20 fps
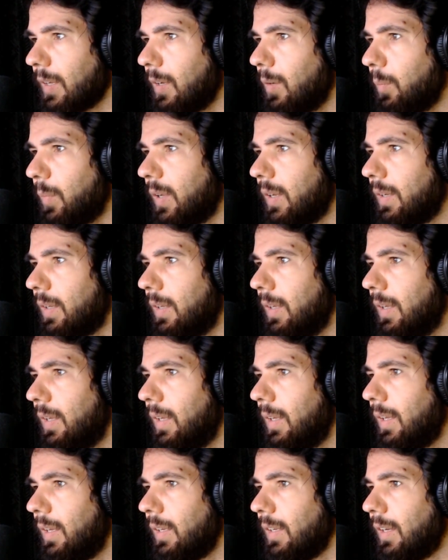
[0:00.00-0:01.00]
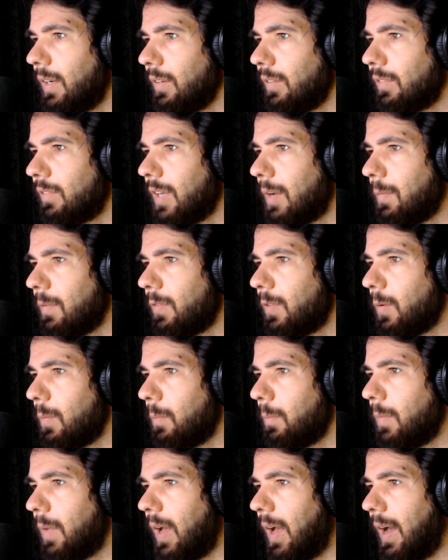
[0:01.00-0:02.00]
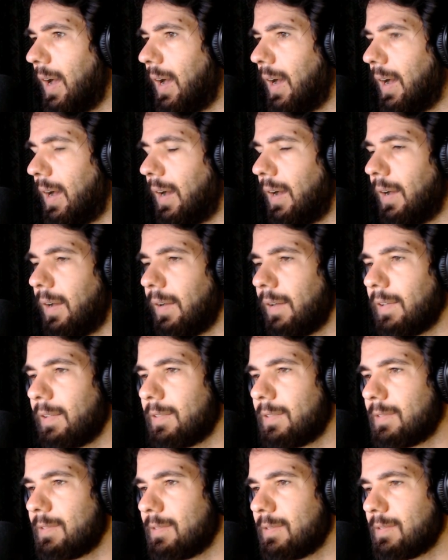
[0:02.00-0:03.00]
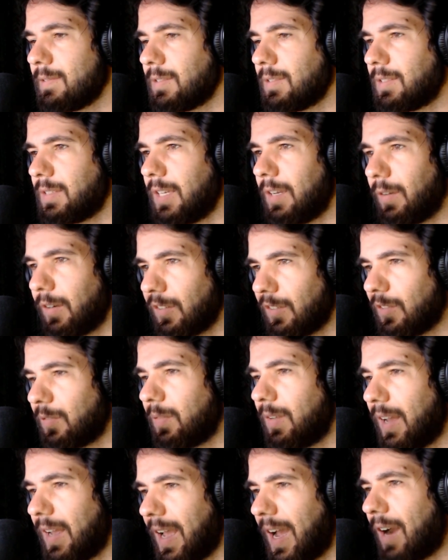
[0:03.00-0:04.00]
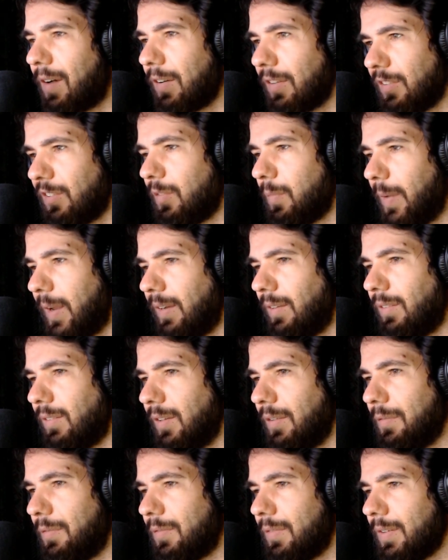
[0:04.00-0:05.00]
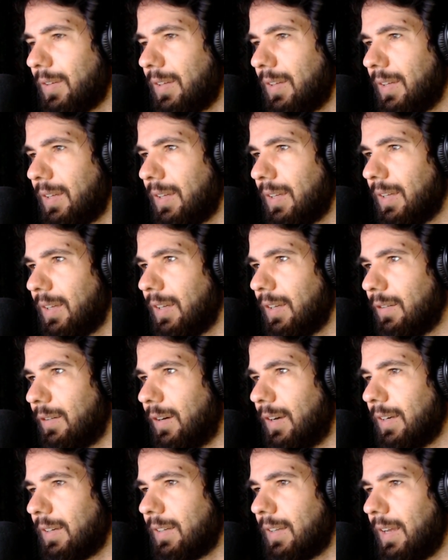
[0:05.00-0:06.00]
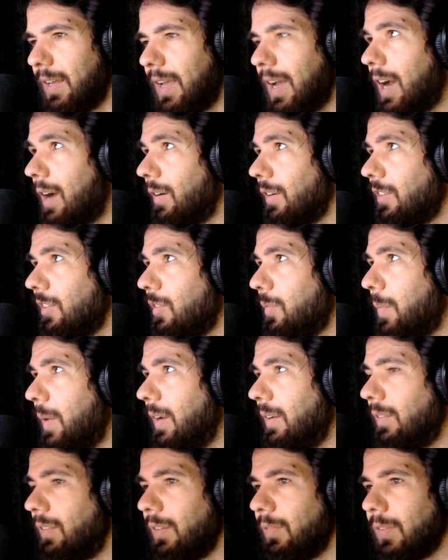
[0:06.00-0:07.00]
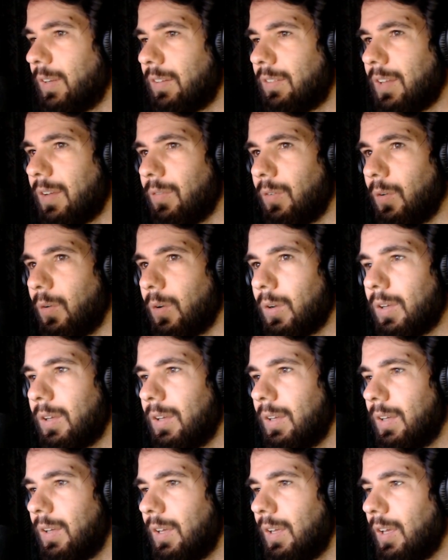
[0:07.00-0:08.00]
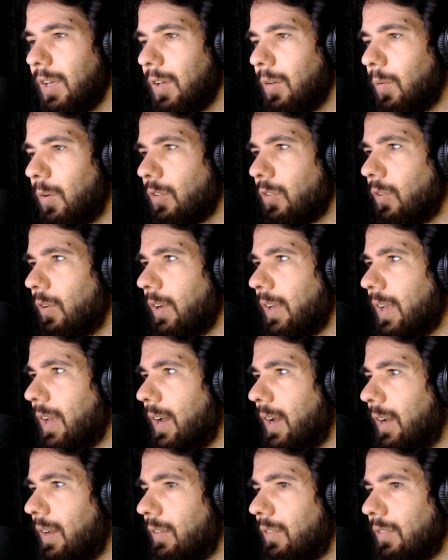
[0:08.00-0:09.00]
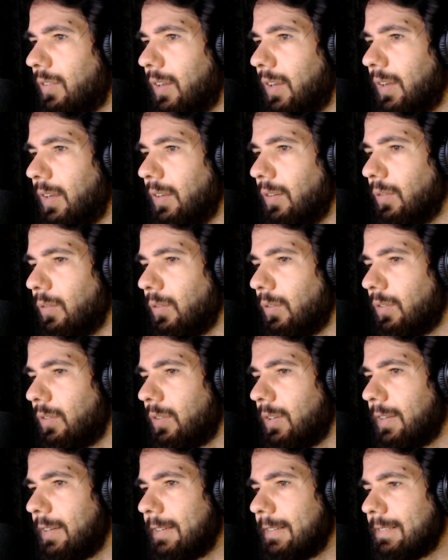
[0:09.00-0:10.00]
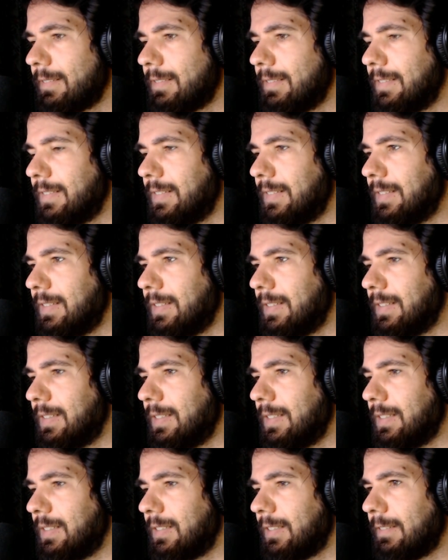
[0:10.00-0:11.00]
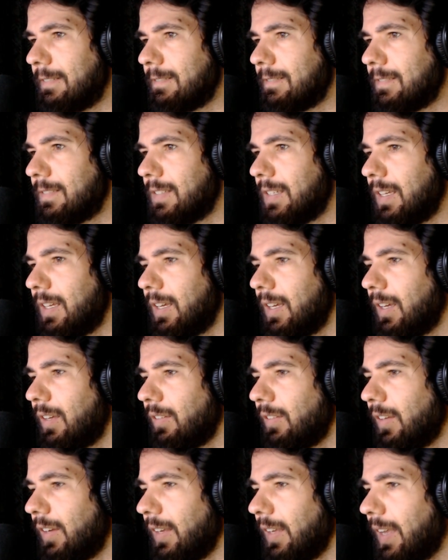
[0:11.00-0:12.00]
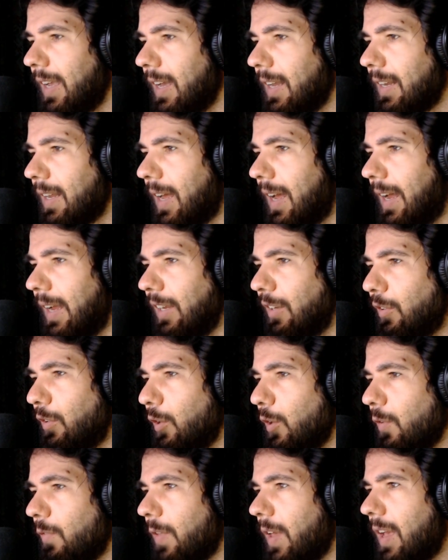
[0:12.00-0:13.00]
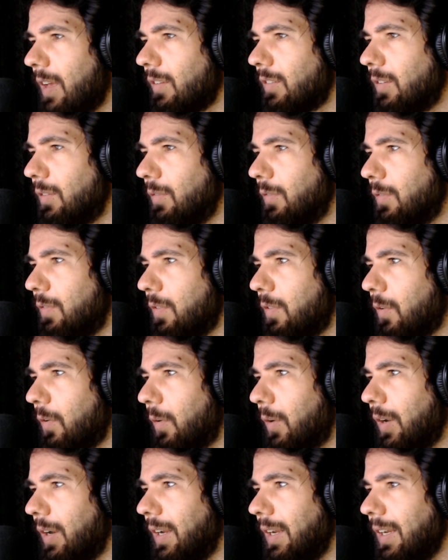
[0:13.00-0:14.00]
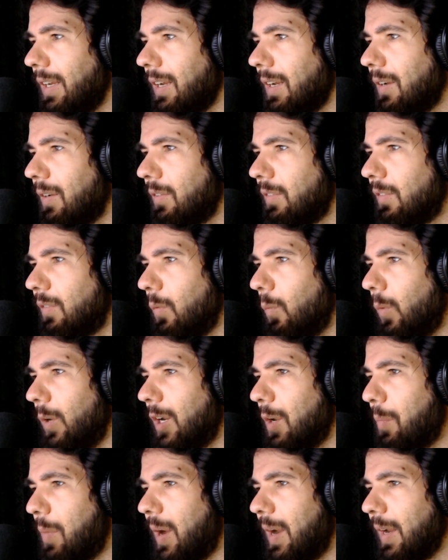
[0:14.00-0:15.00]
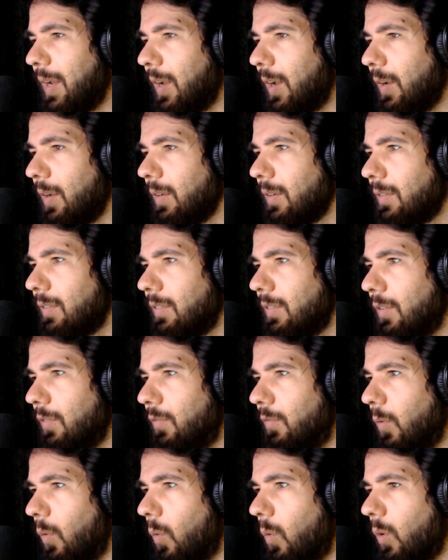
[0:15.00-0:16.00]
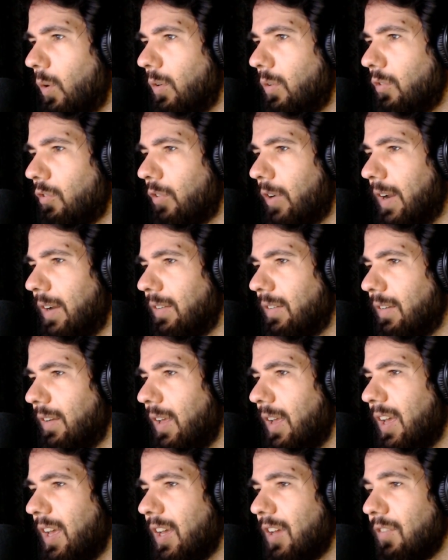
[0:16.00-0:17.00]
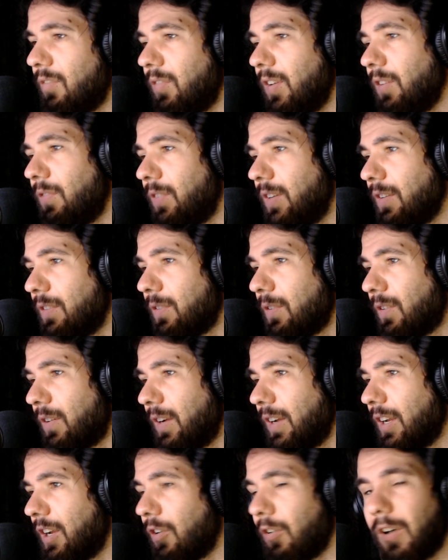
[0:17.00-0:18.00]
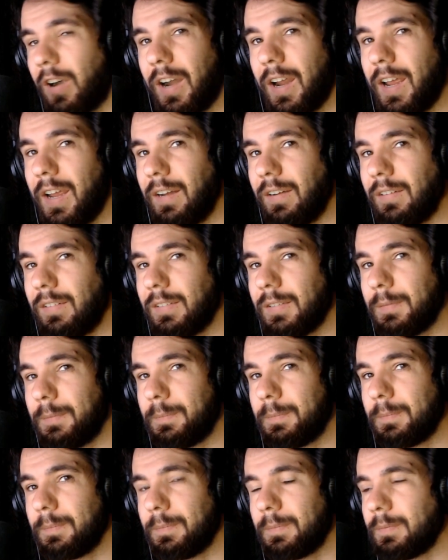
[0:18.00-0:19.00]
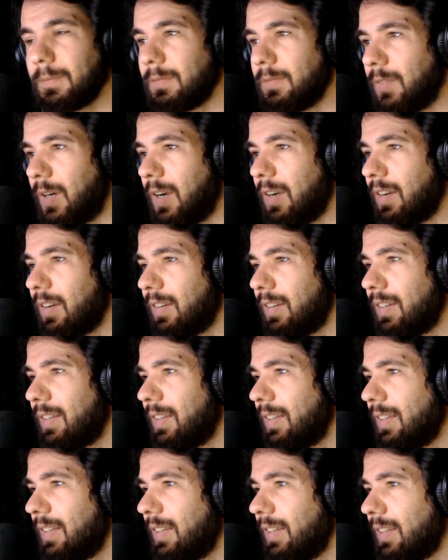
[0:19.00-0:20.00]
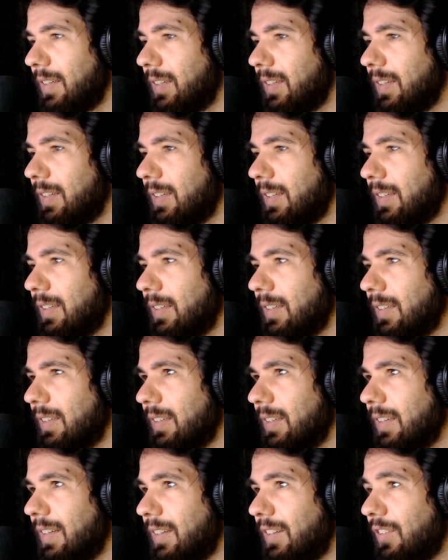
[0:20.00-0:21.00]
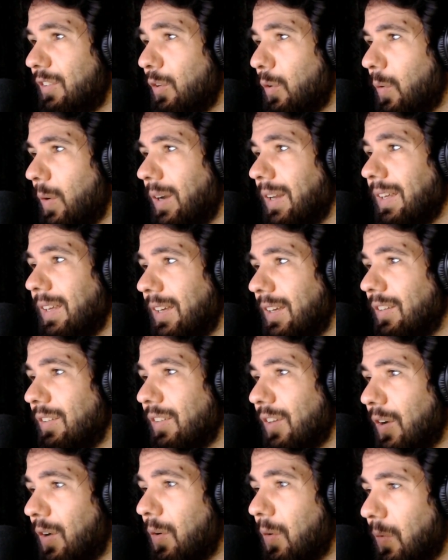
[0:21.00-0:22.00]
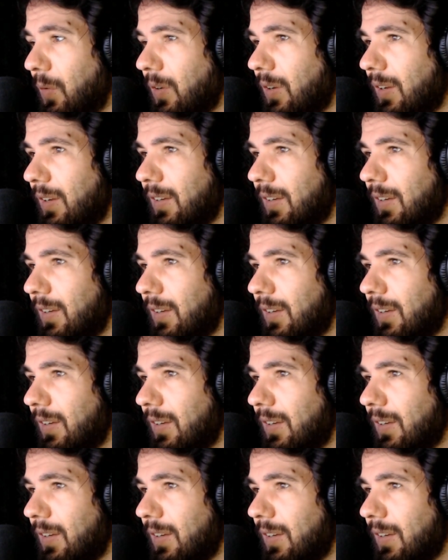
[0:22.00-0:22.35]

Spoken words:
But, some of them are, they are expensive, right? They are expensive. Let's have a look. What's on car sales? So I can get a 2003 Winnebago. It's a Ford Transit, 53 grand, right? It's 20 years old.